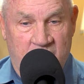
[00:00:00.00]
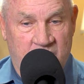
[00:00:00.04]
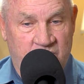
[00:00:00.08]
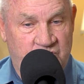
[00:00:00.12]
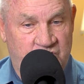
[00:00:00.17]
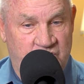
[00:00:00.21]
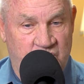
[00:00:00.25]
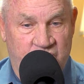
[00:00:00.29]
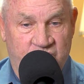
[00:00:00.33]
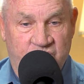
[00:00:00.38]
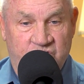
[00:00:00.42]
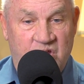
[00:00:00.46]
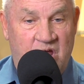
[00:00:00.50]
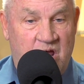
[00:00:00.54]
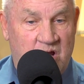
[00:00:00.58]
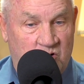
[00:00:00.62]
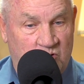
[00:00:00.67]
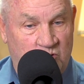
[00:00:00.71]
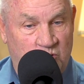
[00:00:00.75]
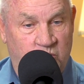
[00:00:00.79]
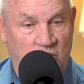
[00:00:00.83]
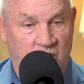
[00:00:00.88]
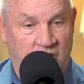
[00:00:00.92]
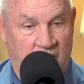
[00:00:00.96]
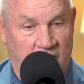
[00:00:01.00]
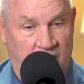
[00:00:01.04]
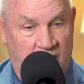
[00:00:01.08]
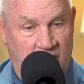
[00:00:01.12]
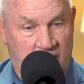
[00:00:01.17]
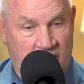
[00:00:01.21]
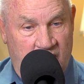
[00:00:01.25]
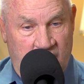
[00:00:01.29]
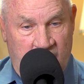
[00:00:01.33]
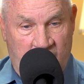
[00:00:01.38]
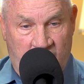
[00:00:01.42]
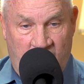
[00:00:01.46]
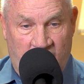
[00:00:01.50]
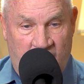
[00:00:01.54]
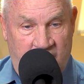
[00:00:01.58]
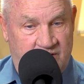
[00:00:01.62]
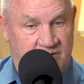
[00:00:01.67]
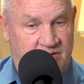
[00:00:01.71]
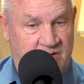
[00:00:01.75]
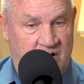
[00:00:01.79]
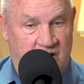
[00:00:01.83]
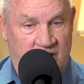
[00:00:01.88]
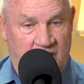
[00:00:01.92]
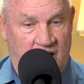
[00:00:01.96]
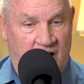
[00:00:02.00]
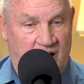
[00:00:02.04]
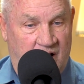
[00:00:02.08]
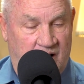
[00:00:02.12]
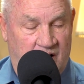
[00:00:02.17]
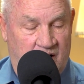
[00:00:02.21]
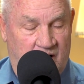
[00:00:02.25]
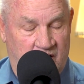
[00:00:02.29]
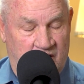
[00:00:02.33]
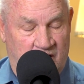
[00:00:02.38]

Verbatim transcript: just that quick, I said I,